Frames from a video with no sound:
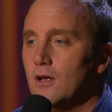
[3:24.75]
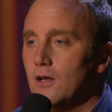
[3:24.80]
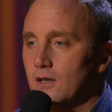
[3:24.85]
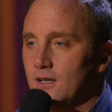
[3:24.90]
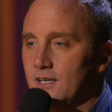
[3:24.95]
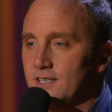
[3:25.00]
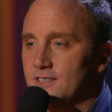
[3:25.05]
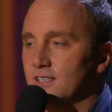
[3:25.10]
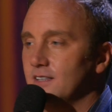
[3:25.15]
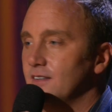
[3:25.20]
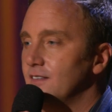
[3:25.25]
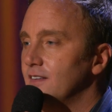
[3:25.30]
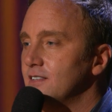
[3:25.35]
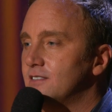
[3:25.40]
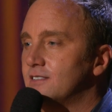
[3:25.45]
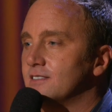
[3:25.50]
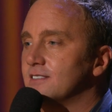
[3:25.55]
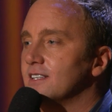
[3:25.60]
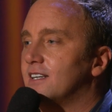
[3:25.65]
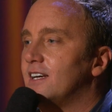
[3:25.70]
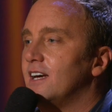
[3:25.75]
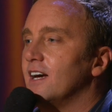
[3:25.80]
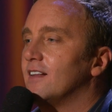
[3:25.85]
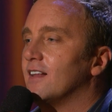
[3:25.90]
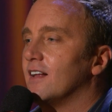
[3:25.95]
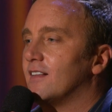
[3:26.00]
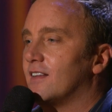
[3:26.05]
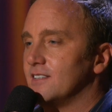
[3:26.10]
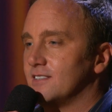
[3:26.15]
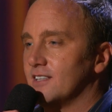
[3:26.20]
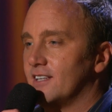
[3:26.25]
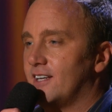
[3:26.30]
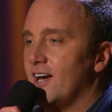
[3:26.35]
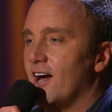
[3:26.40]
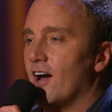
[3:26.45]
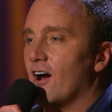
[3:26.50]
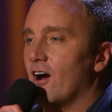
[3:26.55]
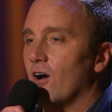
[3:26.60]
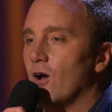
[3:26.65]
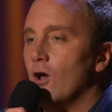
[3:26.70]
Listen, this is a kid that doesn't
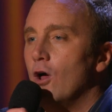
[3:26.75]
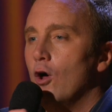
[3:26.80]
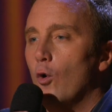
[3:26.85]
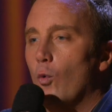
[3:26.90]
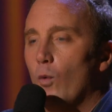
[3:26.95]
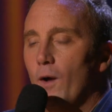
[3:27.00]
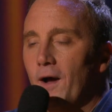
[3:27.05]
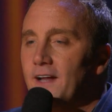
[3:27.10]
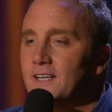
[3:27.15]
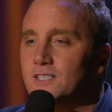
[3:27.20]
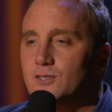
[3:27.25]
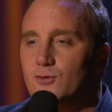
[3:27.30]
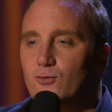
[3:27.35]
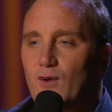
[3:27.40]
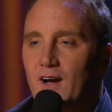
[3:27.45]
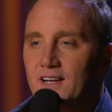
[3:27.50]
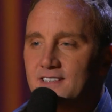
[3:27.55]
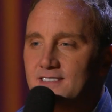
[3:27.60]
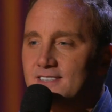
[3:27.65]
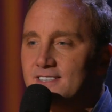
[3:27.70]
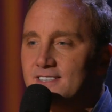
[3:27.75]
care what his friends